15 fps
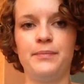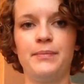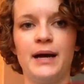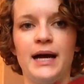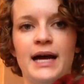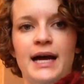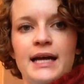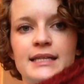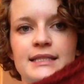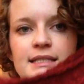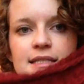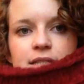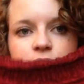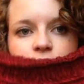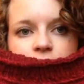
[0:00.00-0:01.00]
But
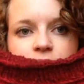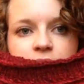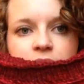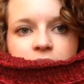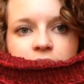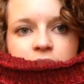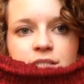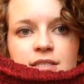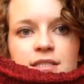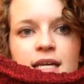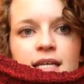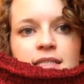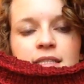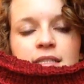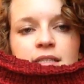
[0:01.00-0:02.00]
you can see it just
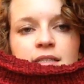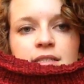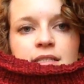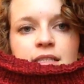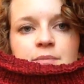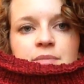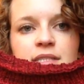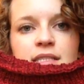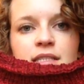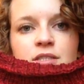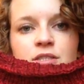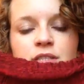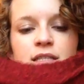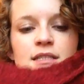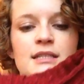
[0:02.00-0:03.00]
has a little slip
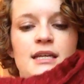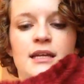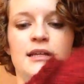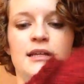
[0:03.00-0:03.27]
stitch detail